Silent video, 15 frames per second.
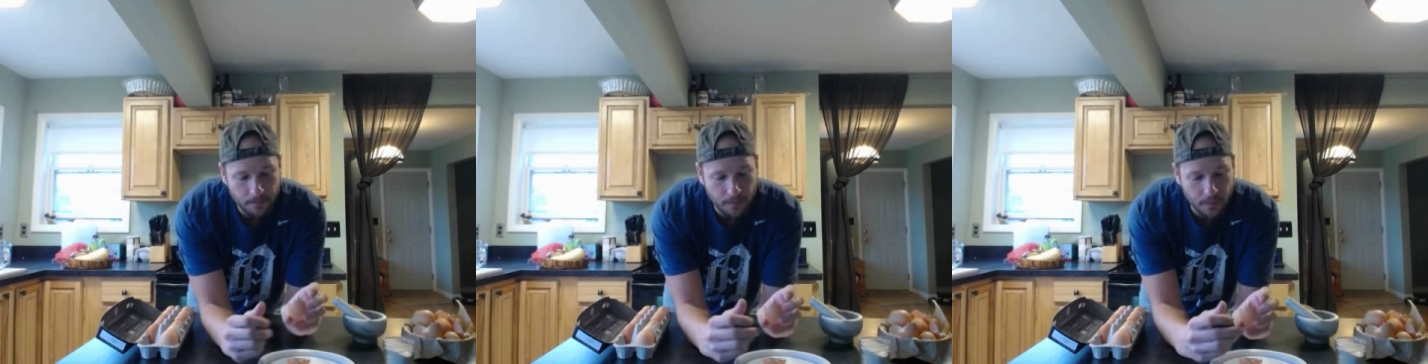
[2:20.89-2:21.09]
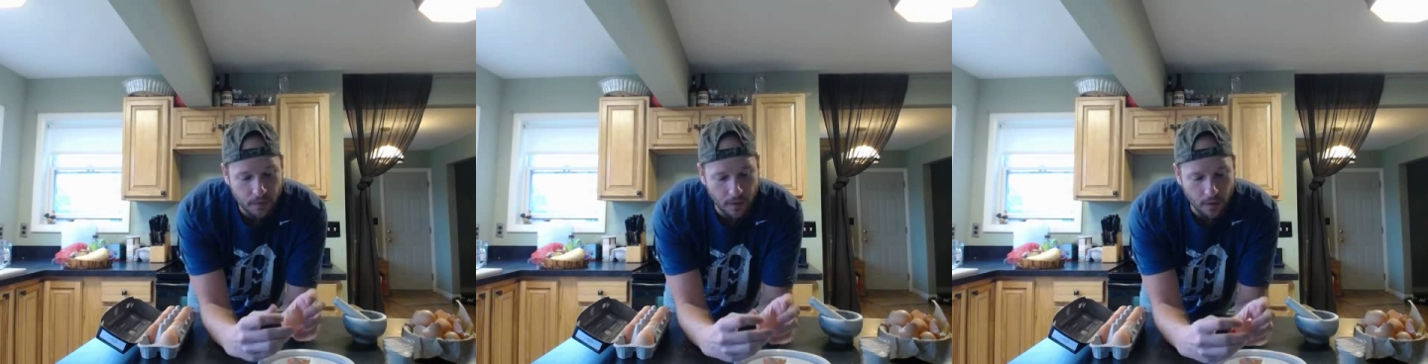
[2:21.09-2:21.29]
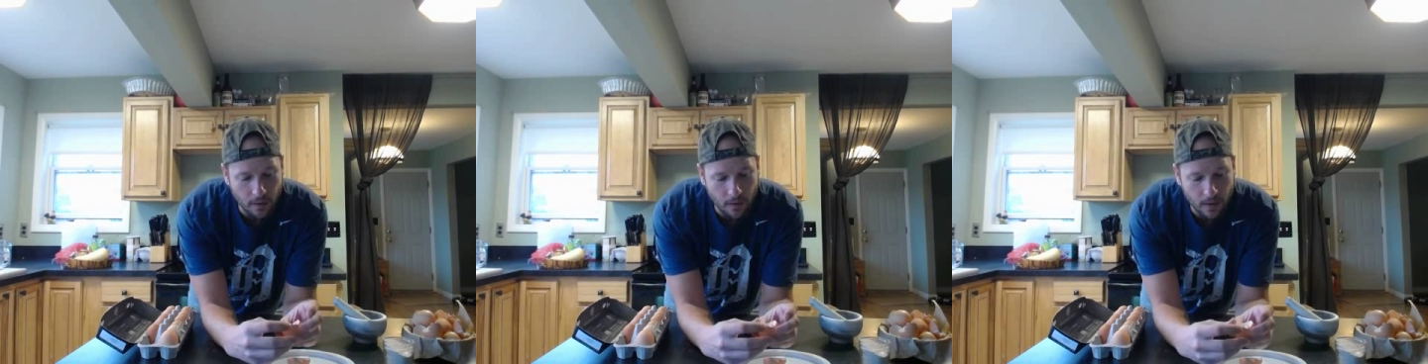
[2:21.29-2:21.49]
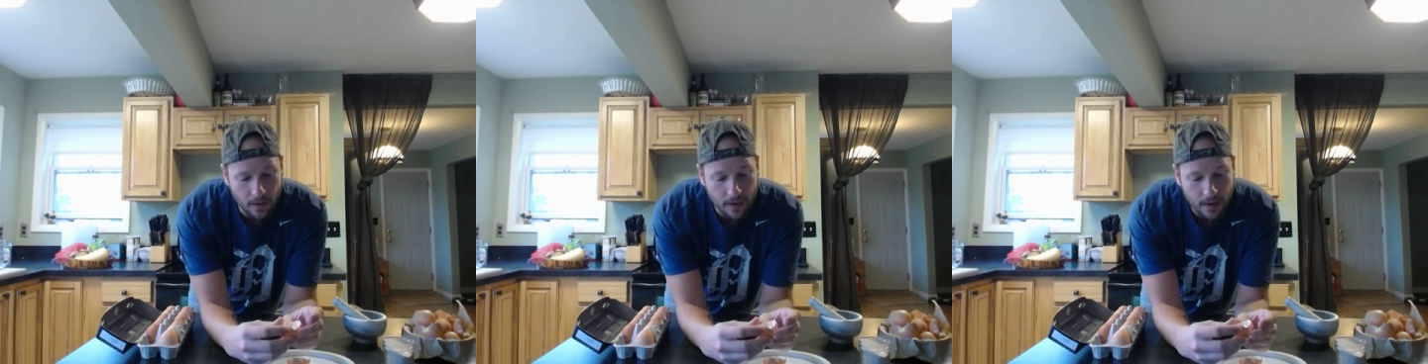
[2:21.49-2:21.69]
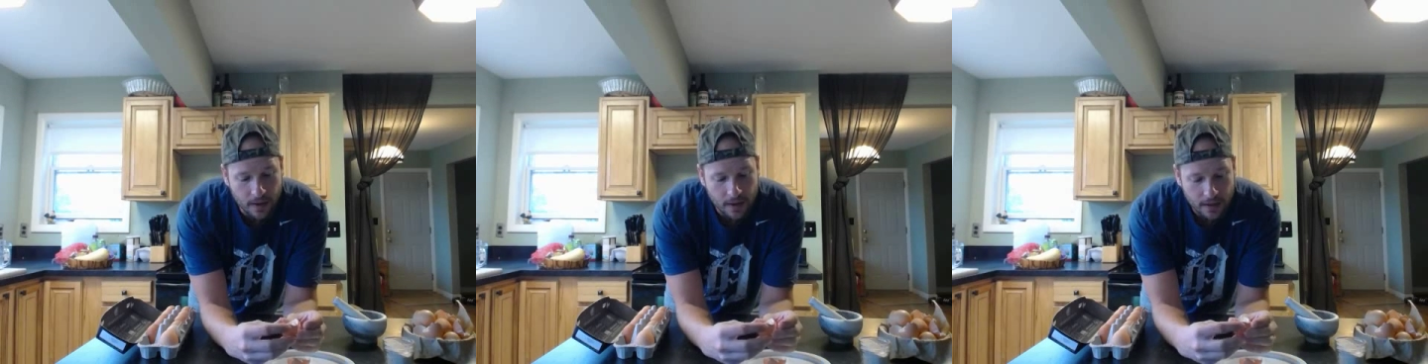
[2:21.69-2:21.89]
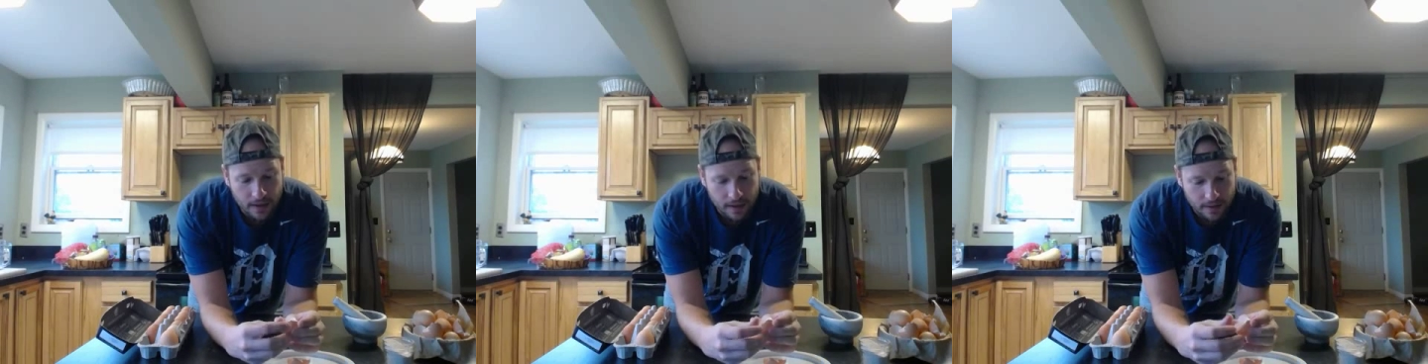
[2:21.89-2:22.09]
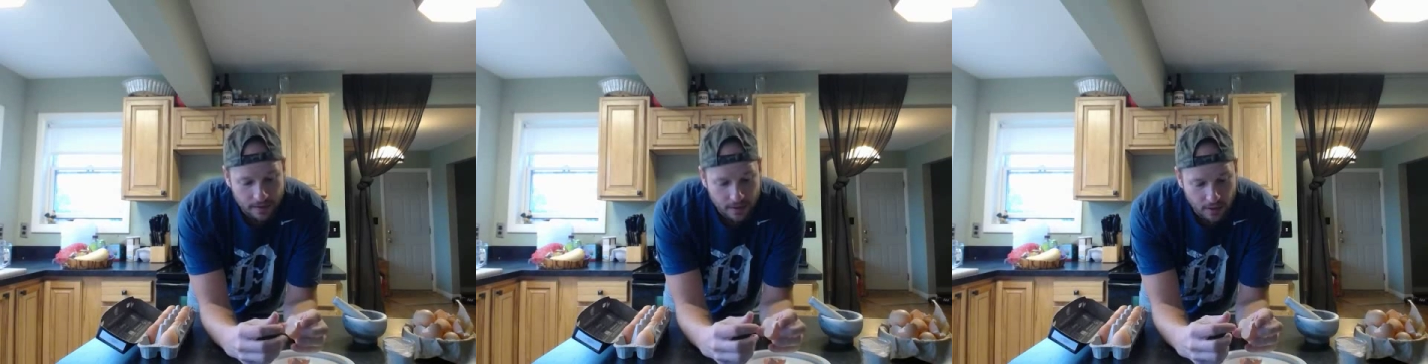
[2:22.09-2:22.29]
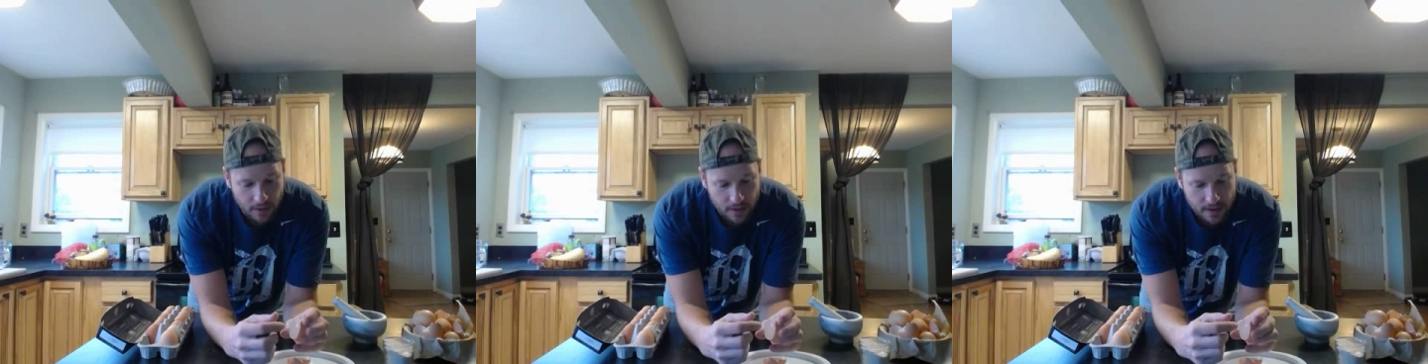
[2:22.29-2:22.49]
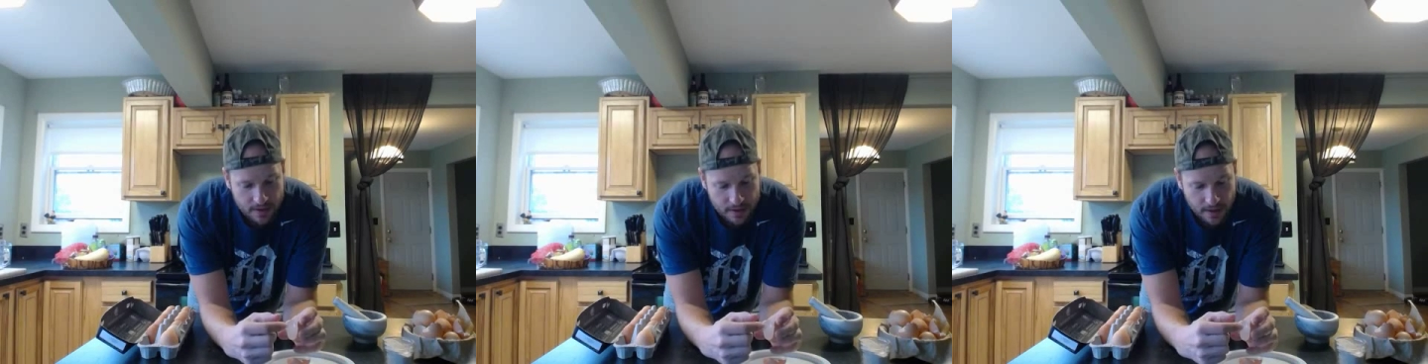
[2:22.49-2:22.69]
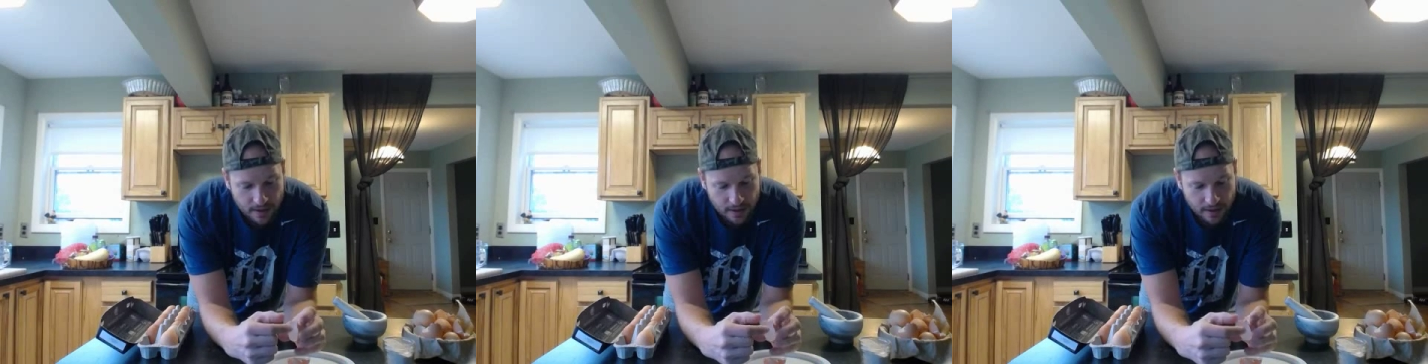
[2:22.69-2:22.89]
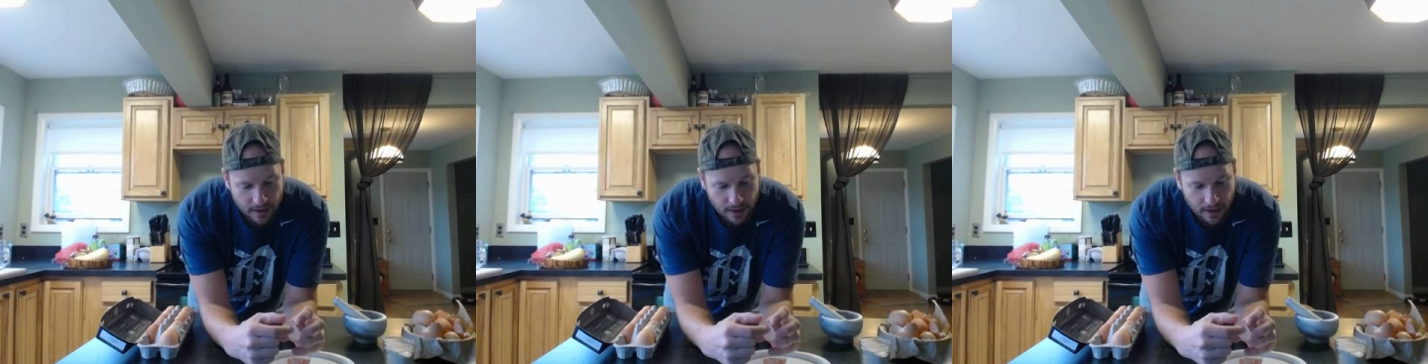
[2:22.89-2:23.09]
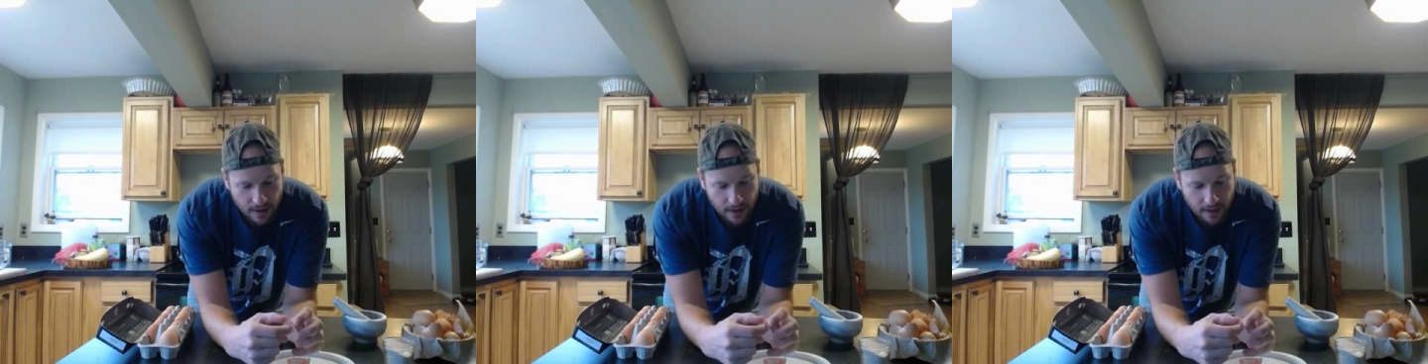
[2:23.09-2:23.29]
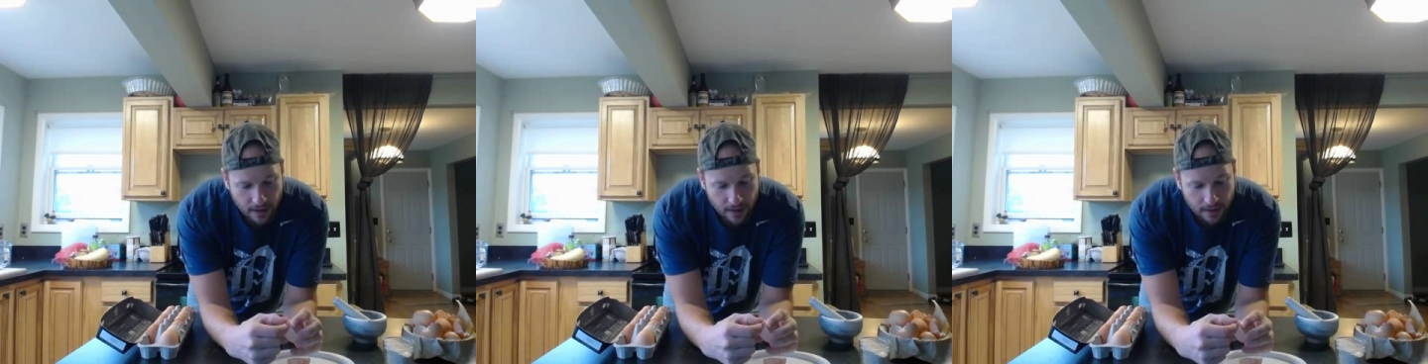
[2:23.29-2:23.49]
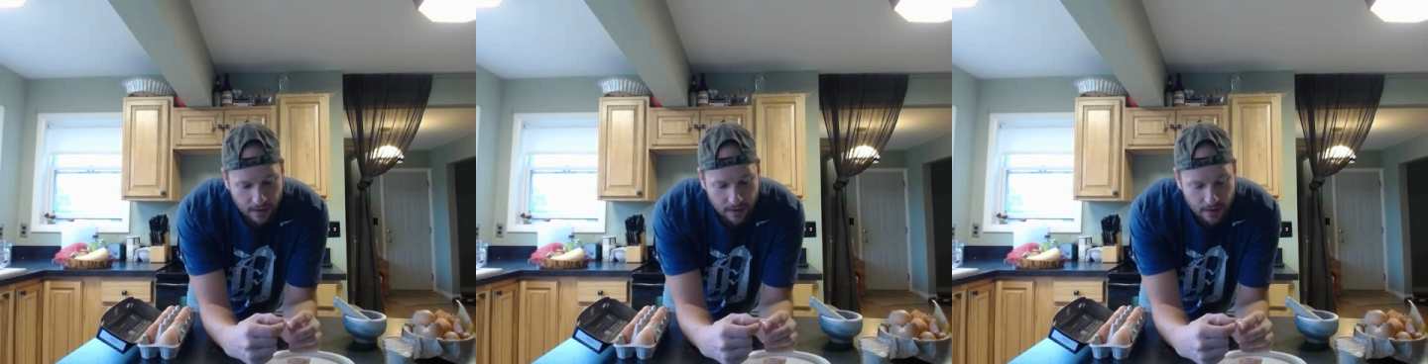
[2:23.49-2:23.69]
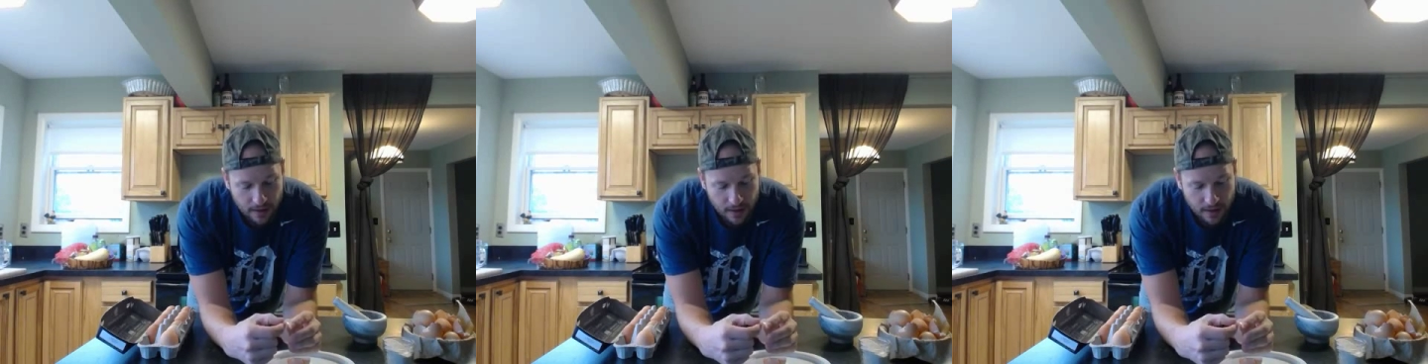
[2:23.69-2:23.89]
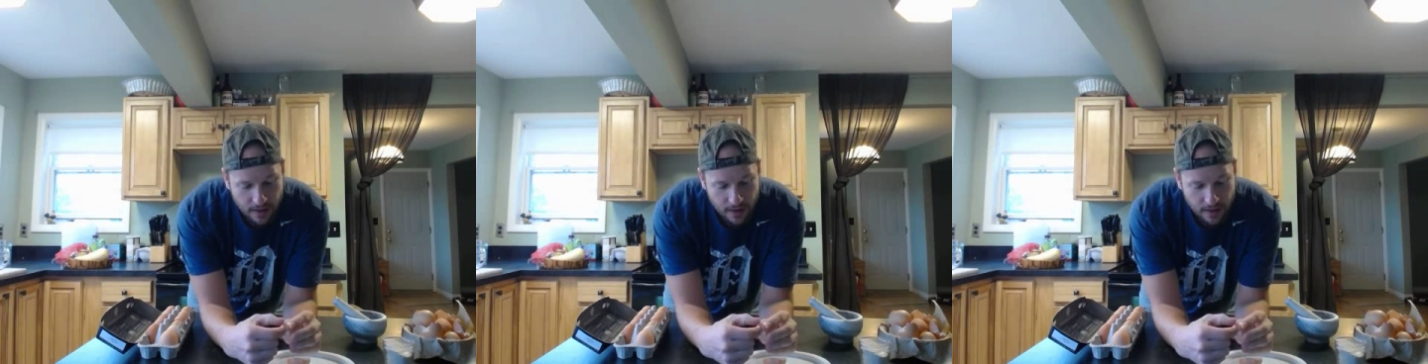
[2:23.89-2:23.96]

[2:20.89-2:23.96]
So, there is a,